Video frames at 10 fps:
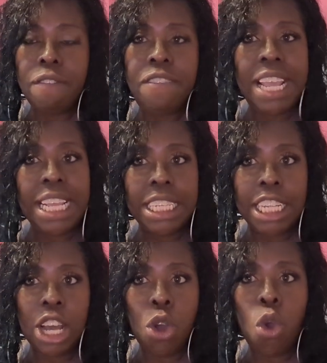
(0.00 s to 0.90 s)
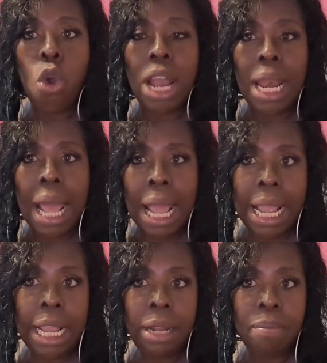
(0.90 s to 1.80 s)
visa
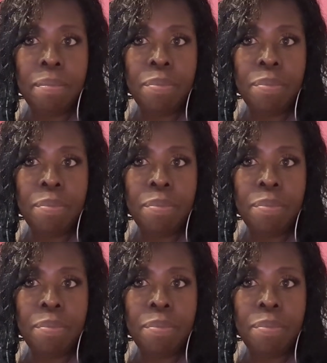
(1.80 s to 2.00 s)
online,